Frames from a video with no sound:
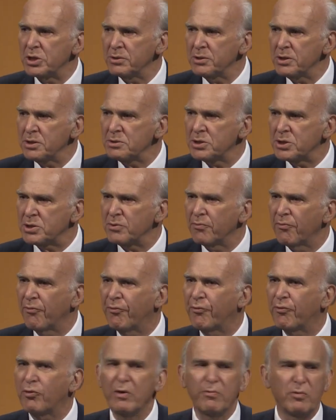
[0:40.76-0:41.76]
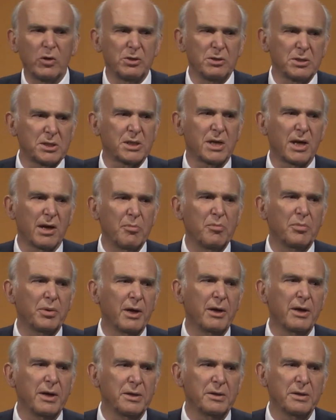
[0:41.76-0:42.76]
As leader of the Liberal Democrats,
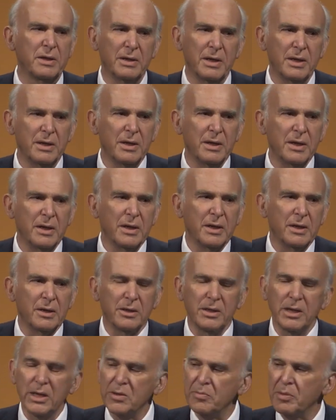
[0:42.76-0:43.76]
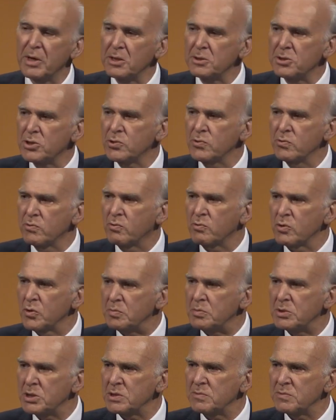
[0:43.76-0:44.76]
Cable's one of the few minority party